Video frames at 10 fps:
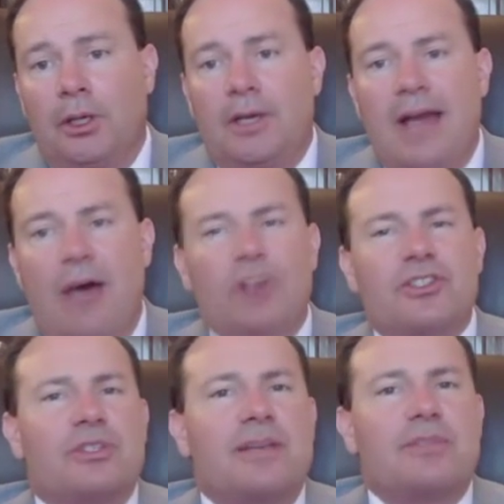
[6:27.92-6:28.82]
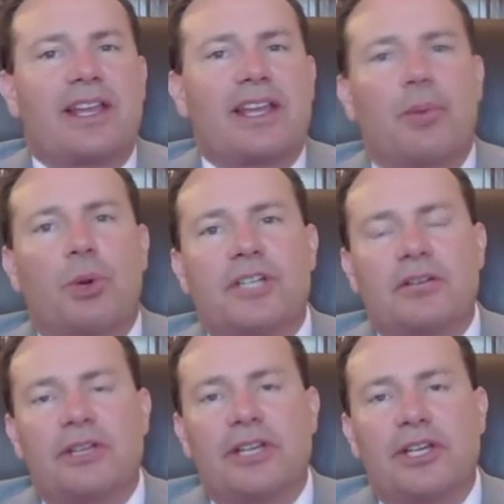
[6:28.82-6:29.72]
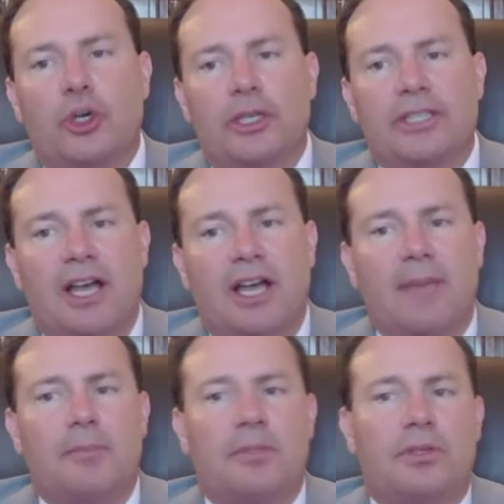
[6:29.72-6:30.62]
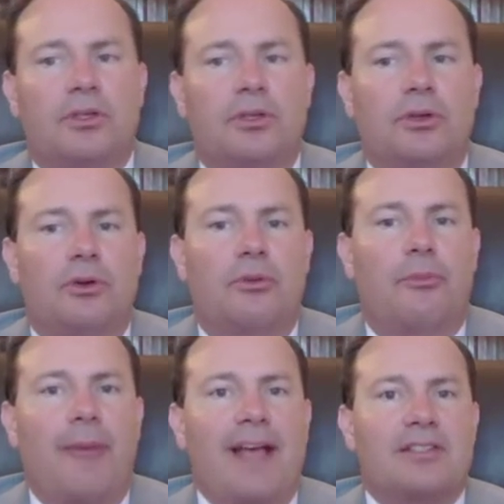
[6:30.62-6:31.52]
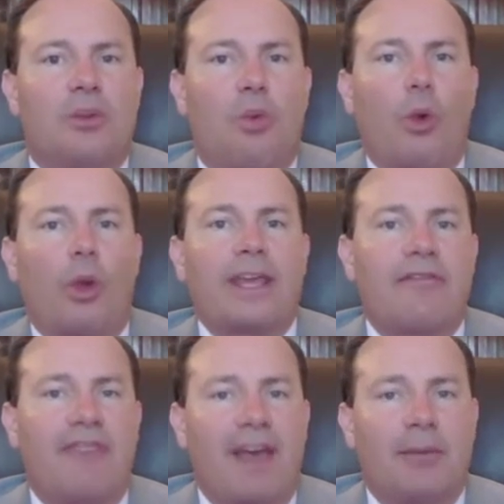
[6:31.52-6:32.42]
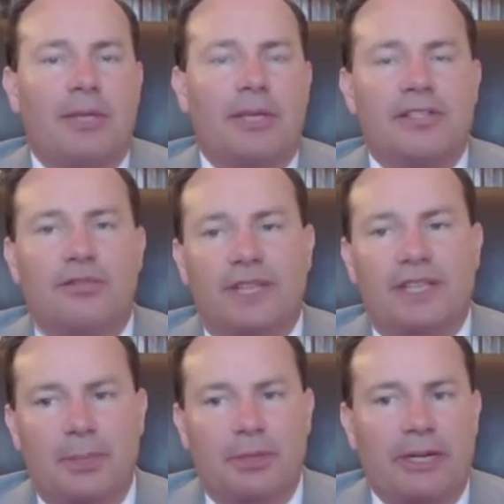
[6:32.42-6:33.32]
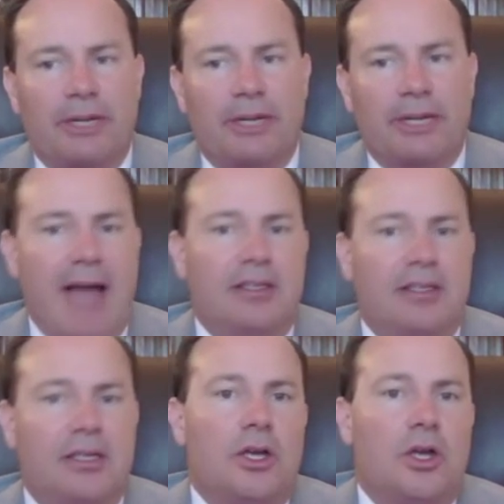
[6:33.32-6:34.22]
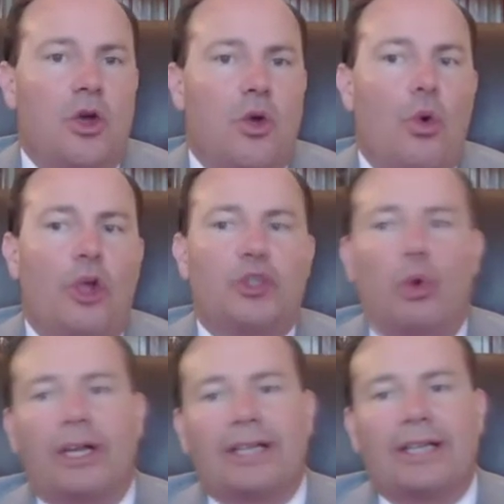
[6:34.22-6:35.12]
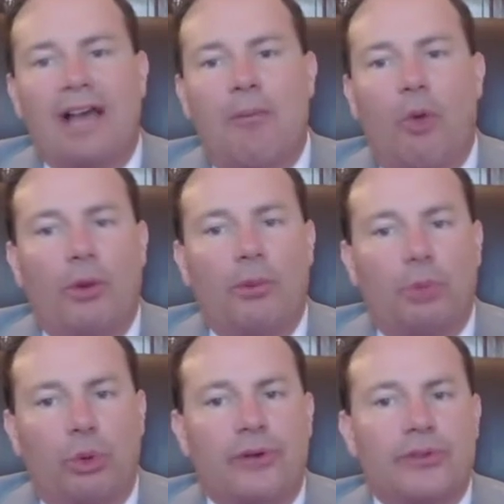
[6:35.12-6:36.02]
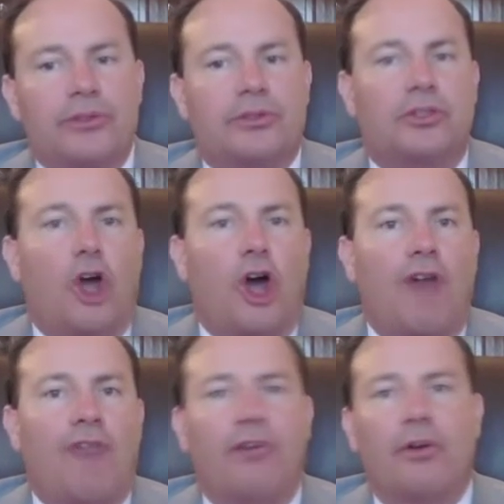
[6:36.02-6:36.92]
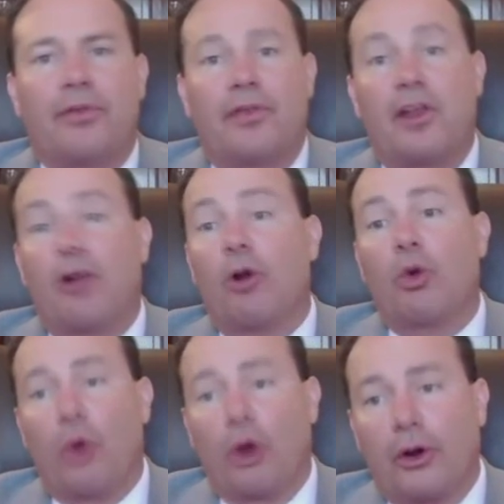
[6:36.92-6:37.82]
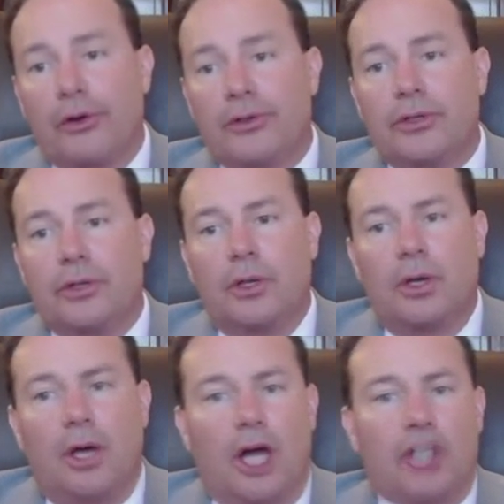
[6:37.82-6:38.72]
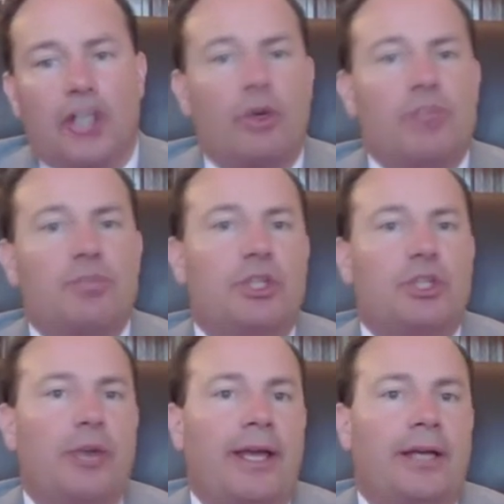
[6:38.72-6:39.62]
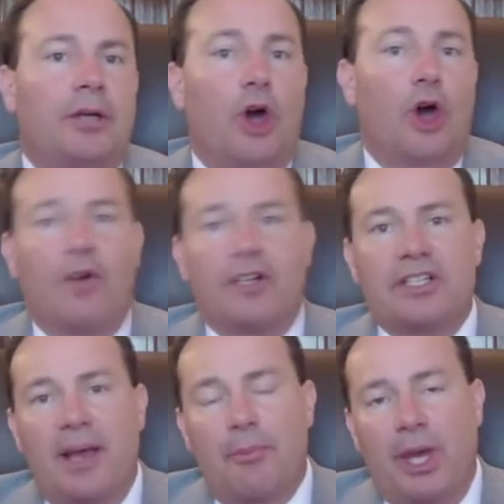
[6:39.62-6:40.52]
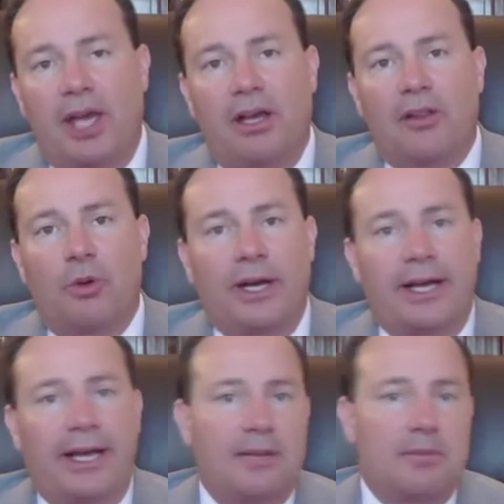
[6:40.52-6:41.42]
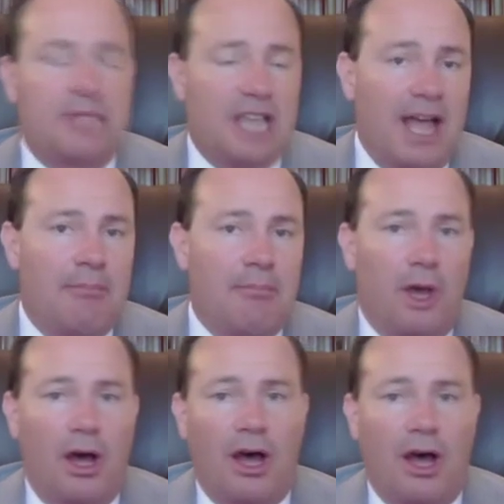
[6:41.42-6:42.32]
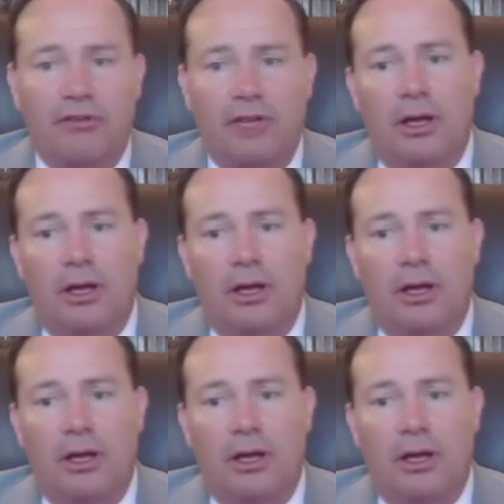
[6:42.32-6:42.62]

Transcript: Now also seems like a particularly good time to pass the Working Families Flexibility Act, which would allow more employers to offer their own workers a choice between overtime pay on the one hand and time off,